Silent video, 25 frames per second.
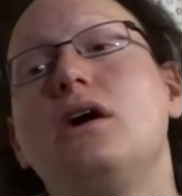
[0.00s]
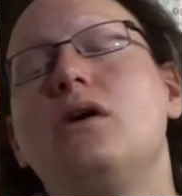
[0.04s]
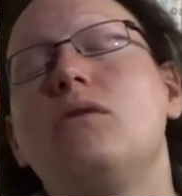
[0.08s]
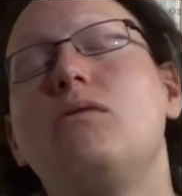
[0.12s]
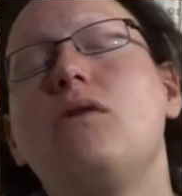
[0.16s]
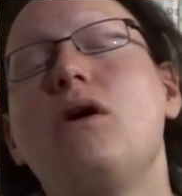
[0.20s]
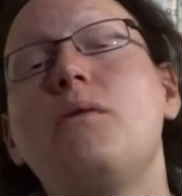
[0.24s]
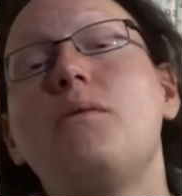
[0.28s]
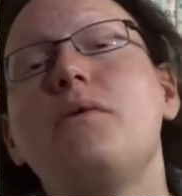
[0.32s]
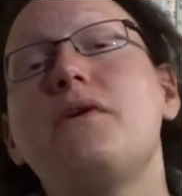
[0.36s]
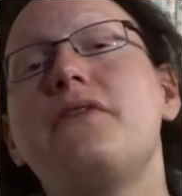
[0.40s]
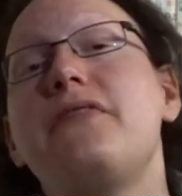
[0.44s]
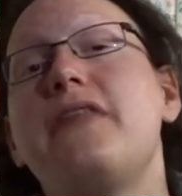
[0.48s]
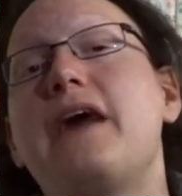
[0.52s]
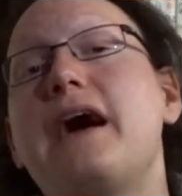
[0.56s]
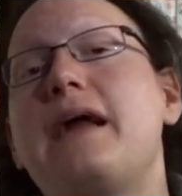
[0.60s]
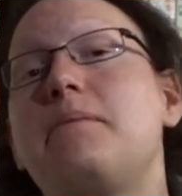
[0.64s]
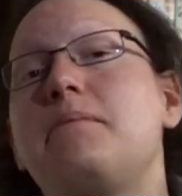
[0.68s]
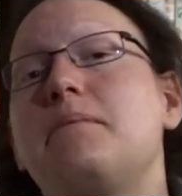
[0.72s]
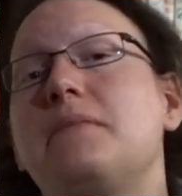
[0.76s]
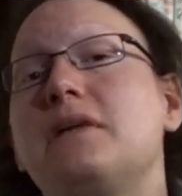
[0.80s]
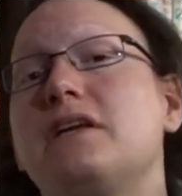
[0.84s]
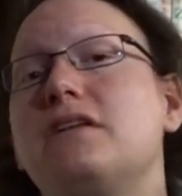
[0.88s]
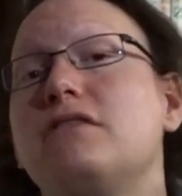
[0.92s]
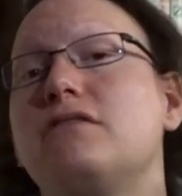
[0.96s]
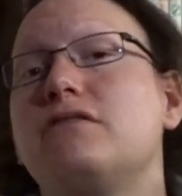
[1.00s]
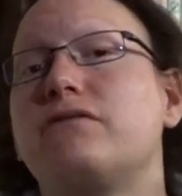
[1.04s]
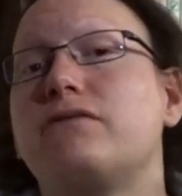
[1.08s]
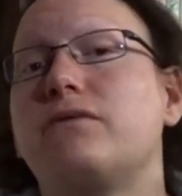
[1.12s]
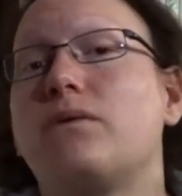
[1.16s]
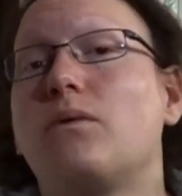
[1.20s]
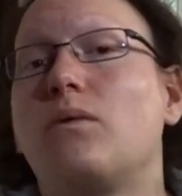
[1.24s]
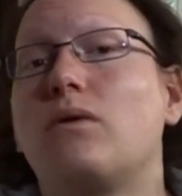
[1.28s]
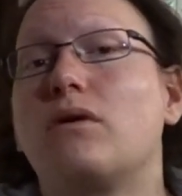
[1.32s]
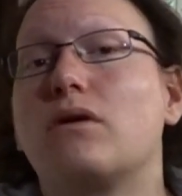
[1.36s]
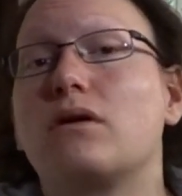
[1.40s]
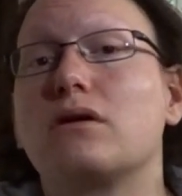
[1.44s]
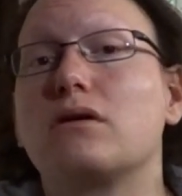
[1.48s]
what would that mean
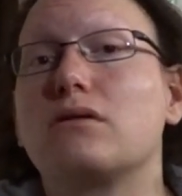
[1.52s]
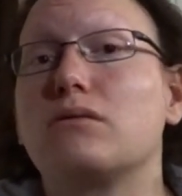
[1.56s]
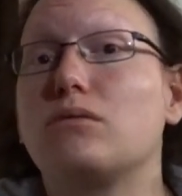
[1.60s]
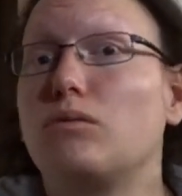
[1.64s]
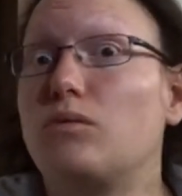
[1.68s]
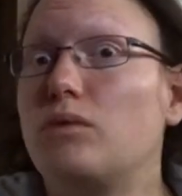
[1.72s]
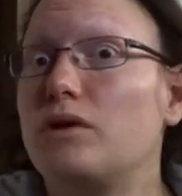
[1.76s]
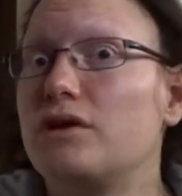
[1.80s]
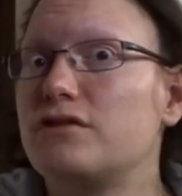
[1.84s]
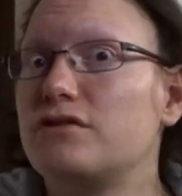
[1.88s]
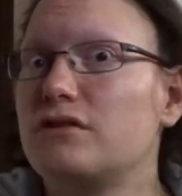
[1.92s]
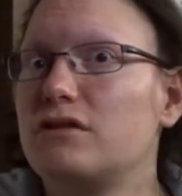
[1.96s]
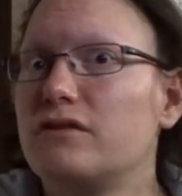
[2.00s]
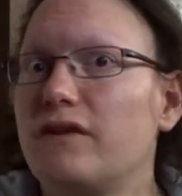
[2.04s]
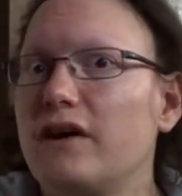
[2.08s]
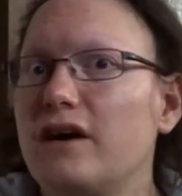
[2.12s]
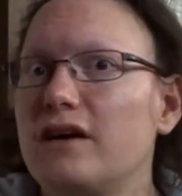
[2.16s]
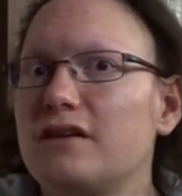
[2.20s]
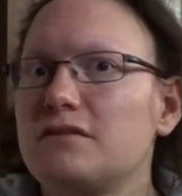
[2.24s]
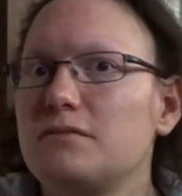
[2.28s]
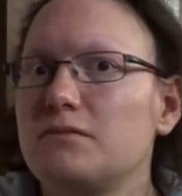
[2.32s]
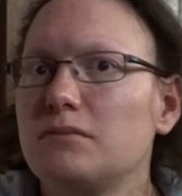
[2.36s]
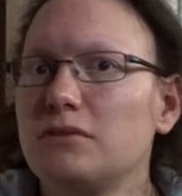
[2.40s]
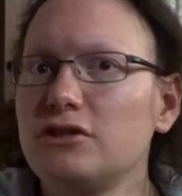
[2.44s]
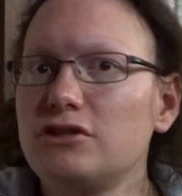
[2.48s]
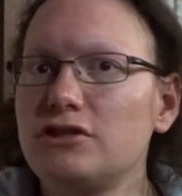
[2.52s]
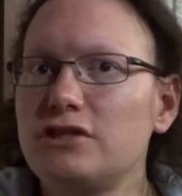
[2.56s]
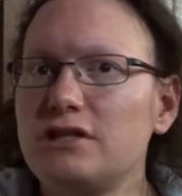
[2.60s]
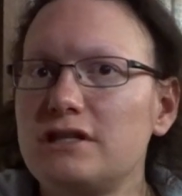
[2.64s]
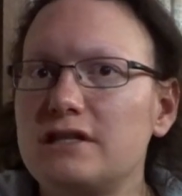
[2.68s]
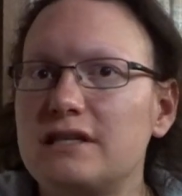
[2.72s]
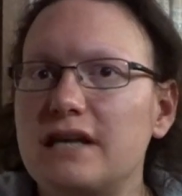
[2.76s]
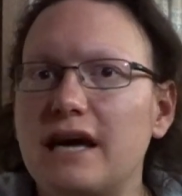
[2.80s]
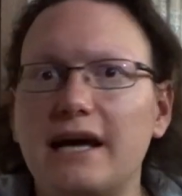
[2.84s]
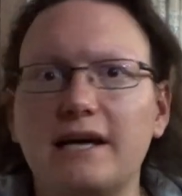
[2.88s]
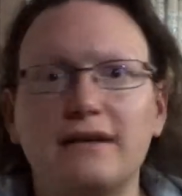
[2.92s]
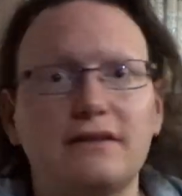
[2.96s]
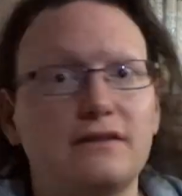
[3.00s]
for Wizard of Oz
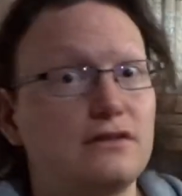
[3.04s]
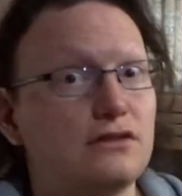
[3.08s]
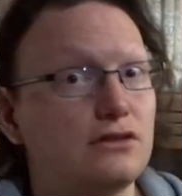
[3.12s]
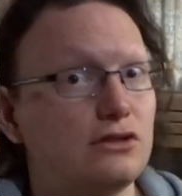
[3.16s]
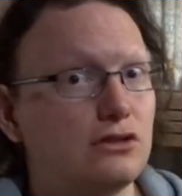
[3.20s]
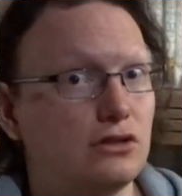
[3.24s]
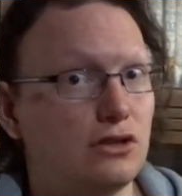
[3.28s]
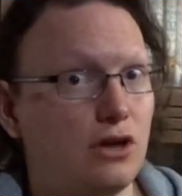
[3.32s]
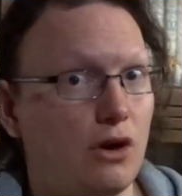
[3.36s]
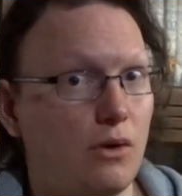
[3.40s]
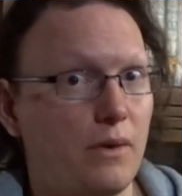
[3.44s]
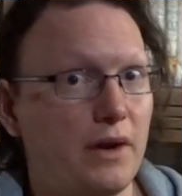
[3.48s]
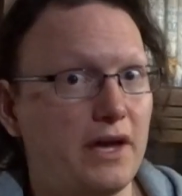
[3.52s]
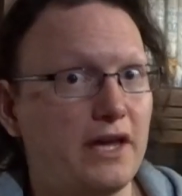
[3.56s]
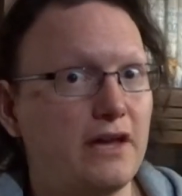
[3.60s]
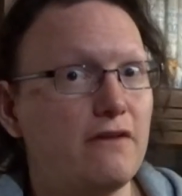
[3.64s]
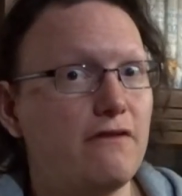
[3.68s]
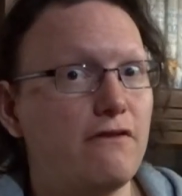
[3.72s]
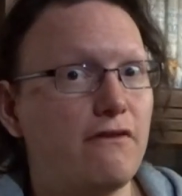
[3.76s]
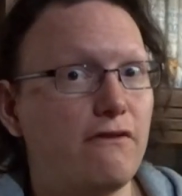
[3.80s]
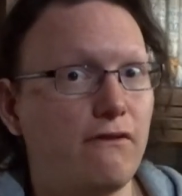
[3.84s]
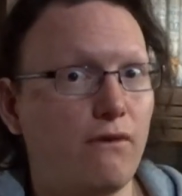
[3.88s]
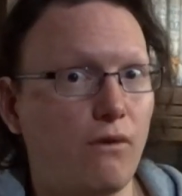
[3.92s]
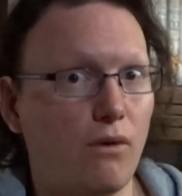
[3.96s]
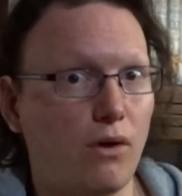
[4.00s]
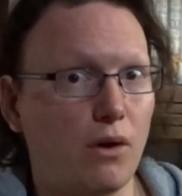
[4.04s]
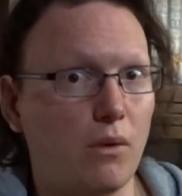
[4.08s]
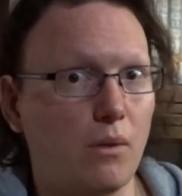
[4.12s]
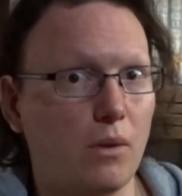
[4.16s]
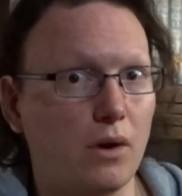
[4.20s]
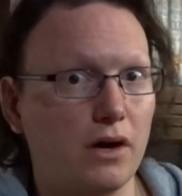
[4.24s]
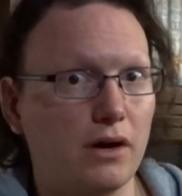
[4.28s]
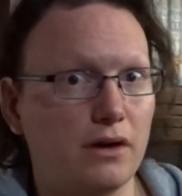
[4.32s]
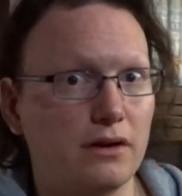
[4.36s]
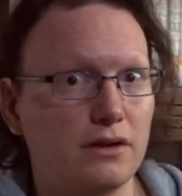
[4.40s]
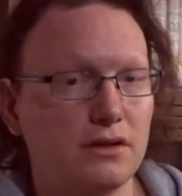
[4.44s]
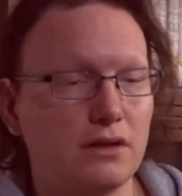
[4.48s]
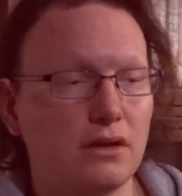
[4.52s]
merchandise going
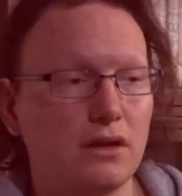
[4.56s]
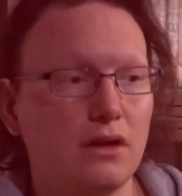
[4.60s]
forward?